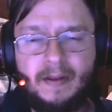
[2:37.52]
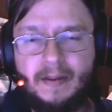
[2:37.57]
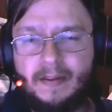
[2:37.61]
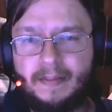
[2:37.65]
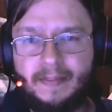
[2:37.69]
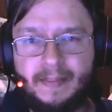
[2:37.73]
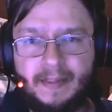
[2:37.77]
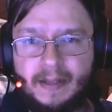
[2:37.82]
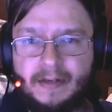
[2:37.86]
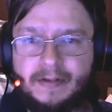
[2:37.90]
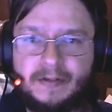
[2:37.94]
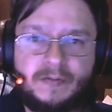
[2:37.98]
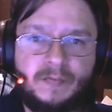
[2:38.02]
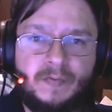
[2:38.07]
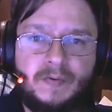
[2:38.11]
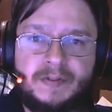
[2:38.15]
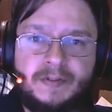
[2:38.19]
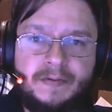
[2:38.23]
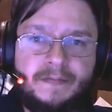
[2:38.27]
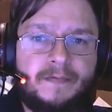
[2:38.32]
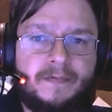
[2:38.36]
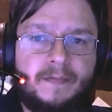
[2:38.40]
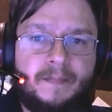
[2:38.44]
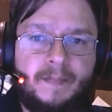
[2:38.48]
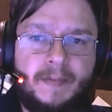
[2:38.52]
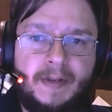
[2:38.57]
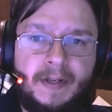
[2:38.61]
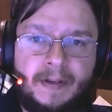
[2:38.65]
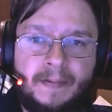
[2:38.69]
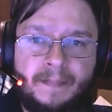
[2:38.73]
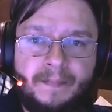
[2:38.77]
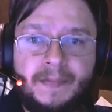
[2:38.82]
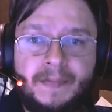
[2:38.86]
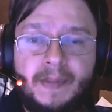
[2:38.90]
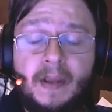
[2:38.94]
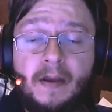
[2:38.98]
that just wasn't for me.
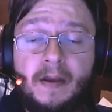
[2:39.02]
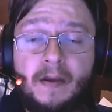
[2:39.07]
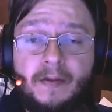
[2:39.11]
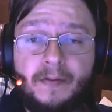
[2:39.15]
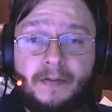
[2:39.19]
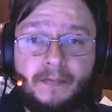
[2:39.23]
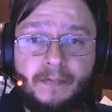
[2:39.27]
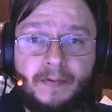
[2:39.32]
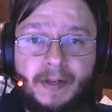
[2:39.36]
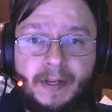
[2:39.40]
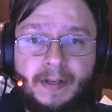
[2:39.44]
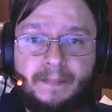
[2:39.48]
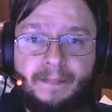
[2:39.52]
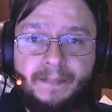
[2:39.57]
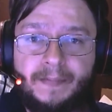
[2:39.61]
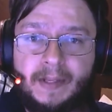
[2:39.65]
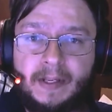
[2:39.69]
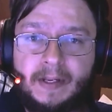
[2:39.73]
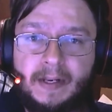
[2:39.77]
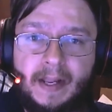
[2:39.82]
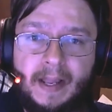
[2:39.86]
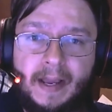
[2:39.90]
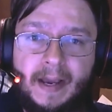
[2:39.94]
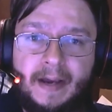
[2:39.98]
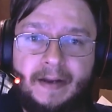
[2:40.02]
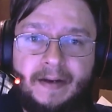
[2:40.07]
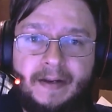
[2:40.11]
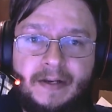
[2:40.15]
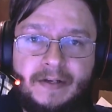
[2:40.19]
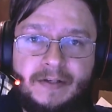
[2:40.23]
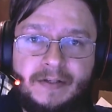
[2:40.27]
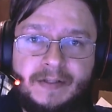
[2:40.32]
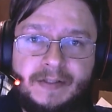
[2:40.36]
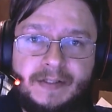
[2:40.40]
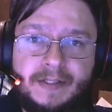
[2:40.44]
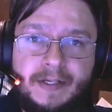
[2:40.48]
3, an ad
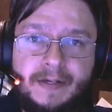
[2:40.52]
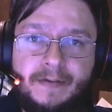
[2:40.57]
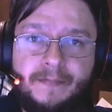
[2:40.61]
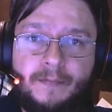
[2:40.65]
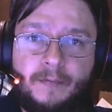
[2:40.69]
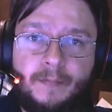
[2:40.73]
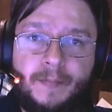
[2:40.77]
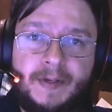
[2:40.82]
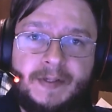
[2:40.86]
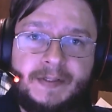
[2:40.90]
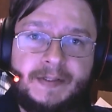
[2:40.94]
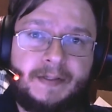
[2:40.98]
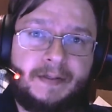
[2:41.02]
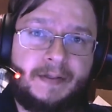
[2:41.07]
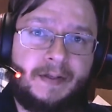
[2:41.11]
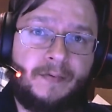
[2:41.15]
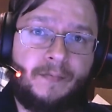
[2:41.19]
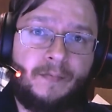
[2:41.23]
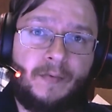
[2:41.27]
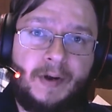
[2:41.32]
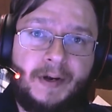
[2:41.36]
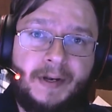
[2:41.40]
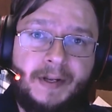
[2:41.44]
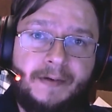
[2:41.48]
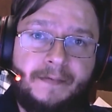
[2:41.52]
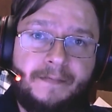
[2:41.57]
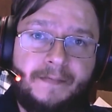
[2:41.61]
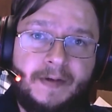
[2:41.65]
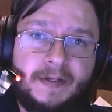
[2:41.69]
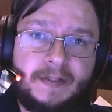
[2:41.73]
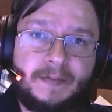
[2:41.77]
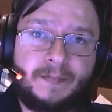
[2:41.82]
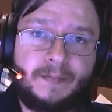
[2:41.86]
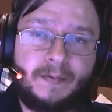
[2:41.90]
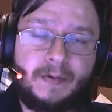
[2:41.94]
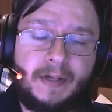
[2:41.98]
agency for basically running
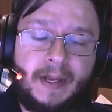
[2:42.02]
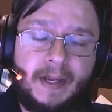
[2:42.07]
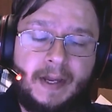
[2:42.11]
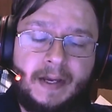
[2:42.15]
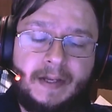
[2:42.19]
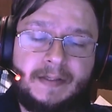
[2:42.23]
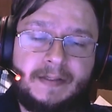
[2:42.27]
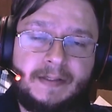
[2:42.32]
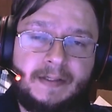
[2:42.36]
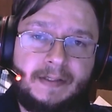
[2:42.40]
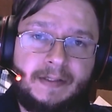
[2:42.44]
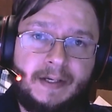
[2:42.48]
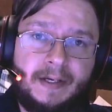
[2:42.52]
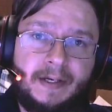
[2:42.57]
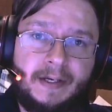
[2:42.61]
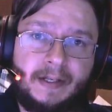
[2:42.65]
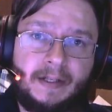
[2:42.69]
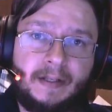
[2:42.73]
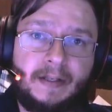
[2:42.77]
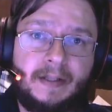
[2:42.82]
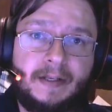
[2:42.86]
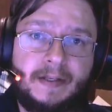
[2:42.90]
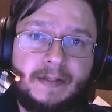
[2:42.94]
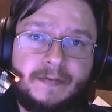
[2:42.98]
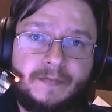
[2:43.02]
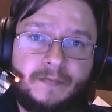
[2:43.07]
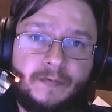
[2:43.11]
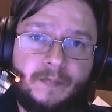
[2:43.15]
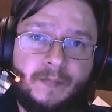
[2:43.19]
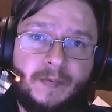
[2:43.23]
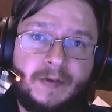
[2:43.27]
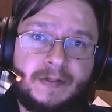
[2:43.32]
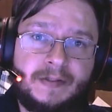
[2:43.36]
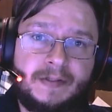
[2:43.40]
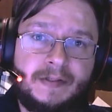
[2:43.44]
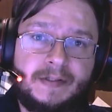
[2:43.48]
Facebook ads and getting leads for
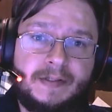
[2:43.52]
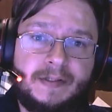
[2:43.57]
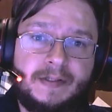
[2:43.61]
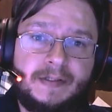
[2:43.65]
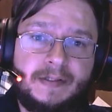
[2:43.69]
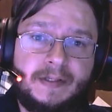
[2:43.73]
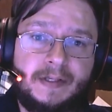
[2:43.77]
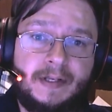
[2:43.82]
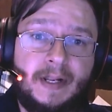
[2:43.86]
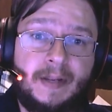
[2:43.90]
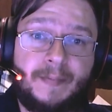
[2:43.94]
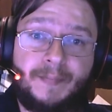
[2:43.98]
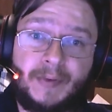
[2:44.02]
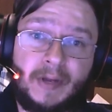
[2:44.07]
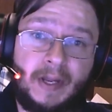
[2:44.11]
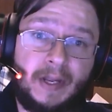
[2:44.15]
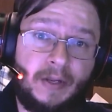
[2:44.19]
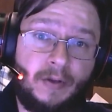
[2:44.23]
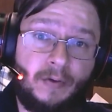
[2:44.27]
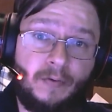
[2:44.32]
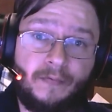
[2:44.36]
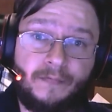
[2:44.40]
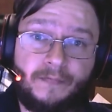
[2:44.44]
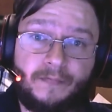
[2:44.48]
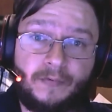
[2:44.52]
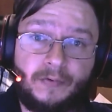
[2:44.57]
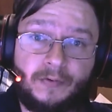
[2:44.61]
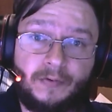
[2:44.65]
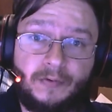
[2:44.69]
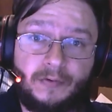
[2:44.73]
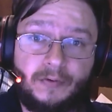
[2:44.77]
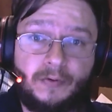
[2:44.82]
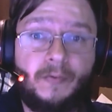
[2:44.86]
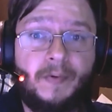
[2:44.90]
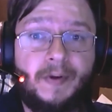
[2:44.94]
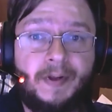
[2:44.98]
businesses, and they pay you for
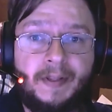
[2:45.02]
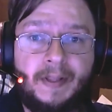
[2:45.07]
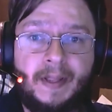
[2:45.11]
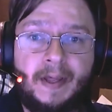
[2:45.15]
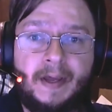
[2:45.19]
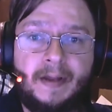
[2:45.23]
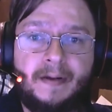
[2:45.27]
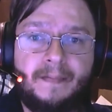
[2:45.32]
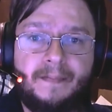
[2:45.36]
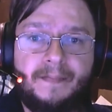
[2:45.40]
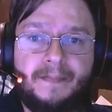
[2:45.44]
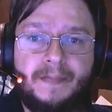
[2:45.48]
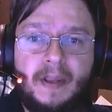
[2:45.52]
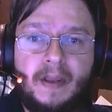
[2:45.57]
doing that.